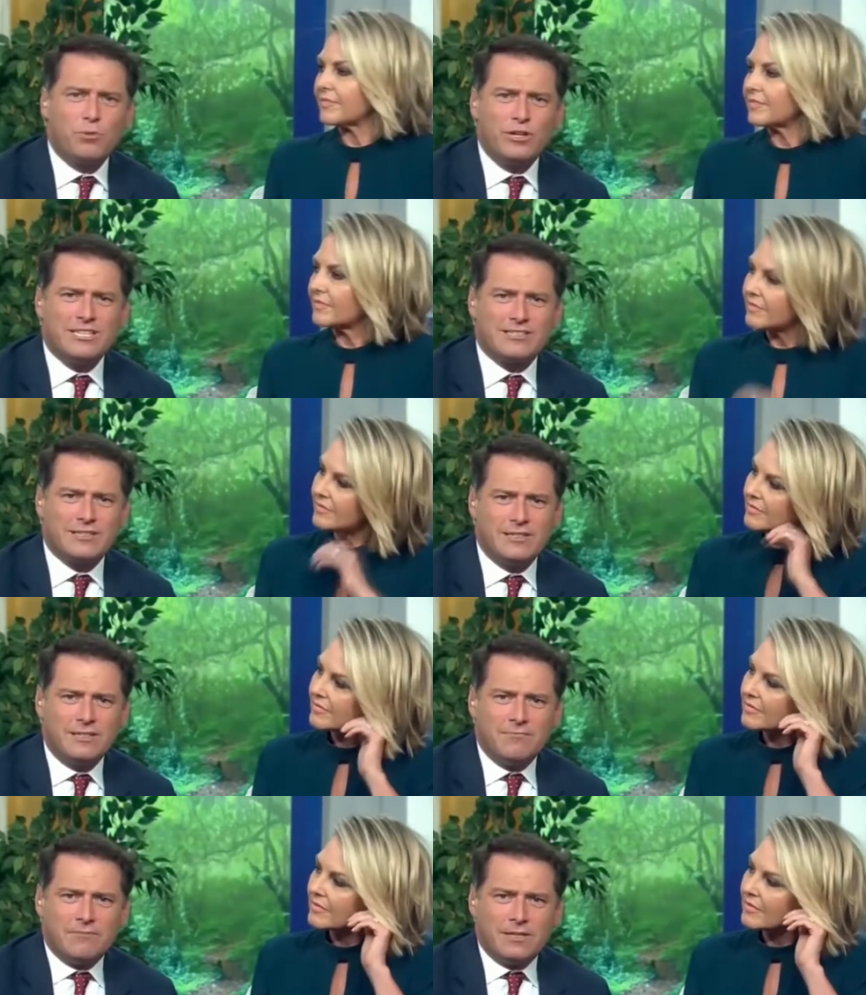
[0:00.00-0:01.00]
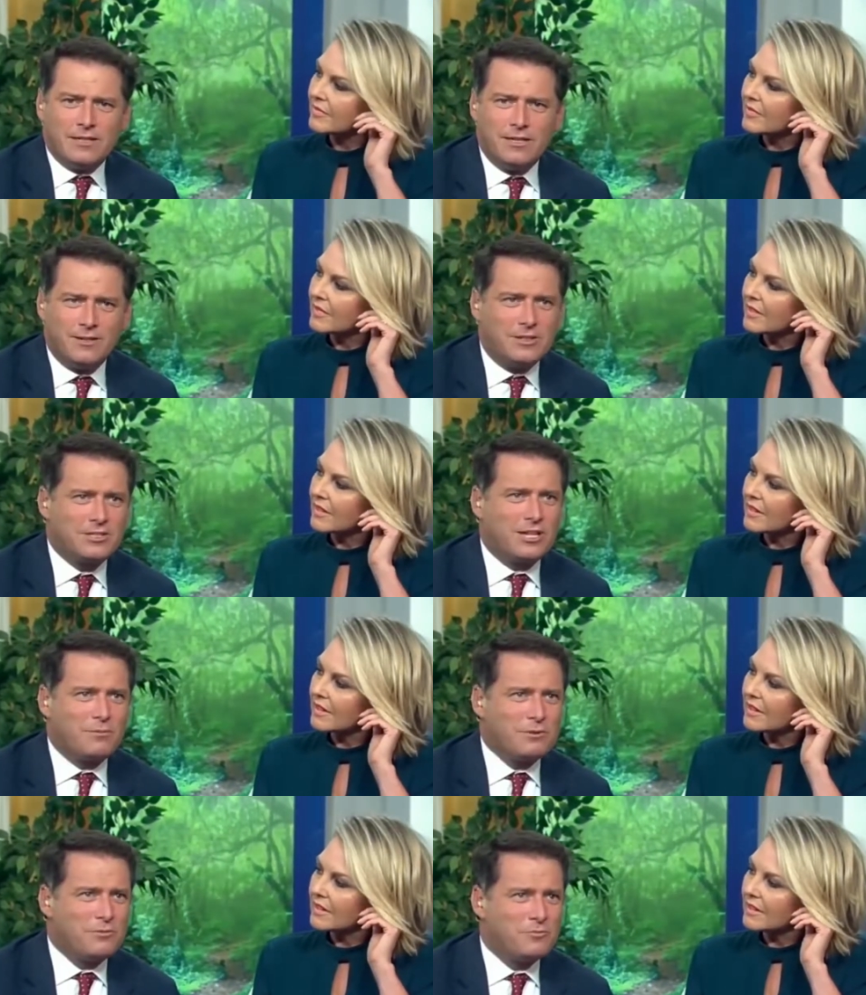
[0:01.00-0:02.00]
Speaker 1: breeze. It's
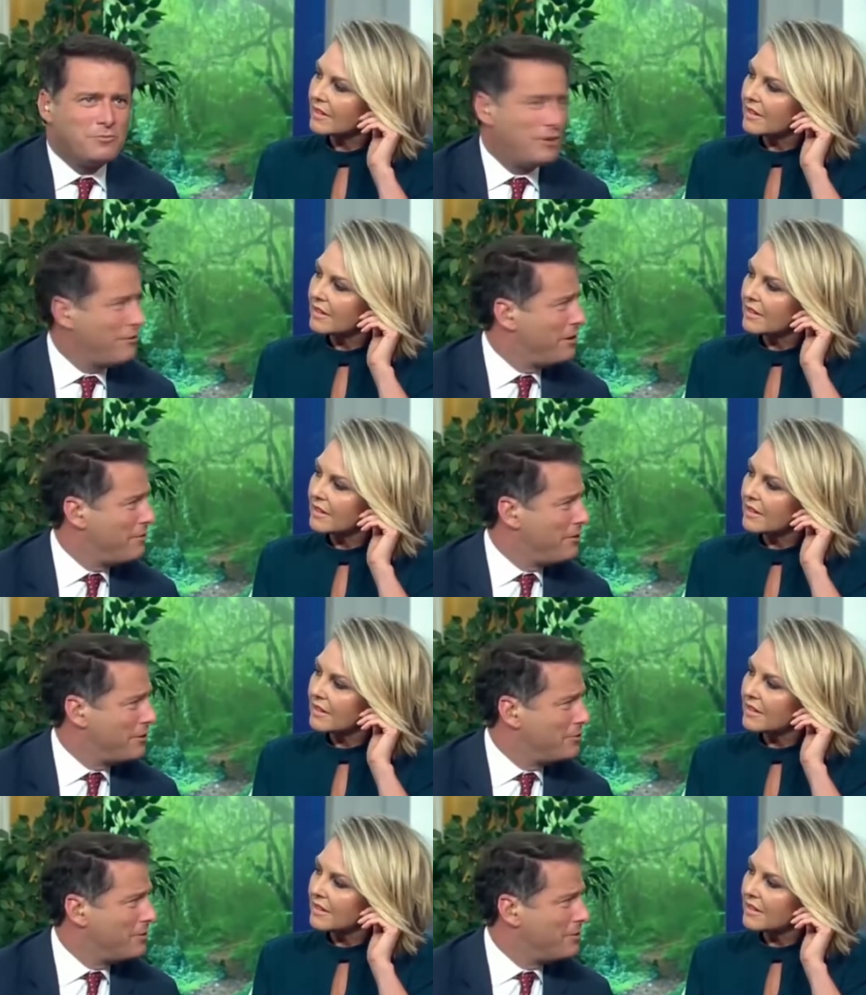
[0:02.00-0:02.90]
going to be very, very good